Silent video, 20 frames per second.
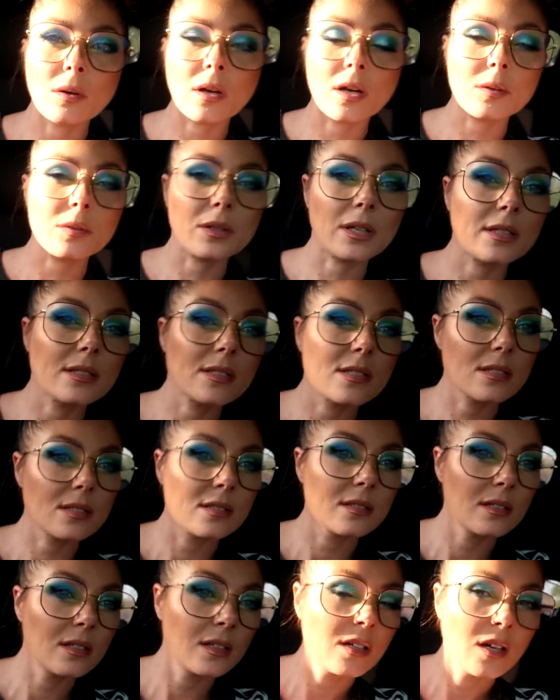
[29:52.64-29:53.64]
Oh, that's
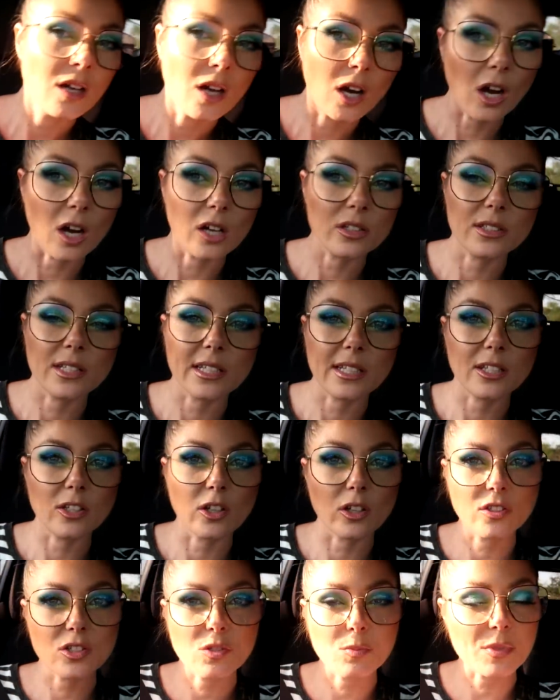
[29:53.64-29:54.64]
oddly
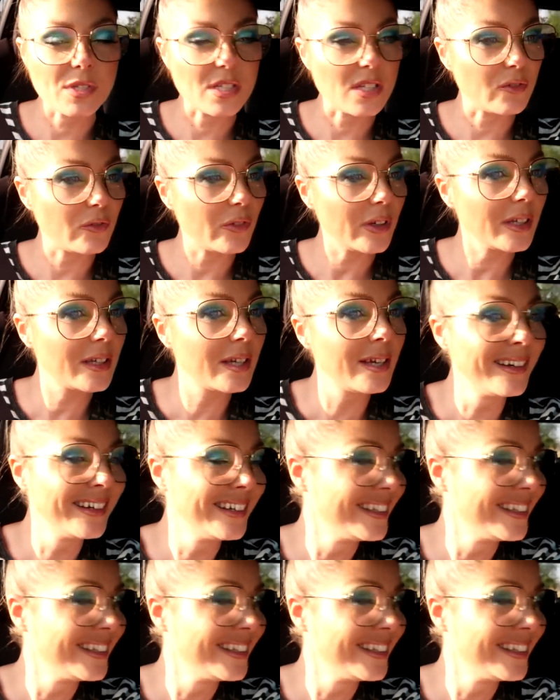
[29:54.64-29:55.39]
non-specific.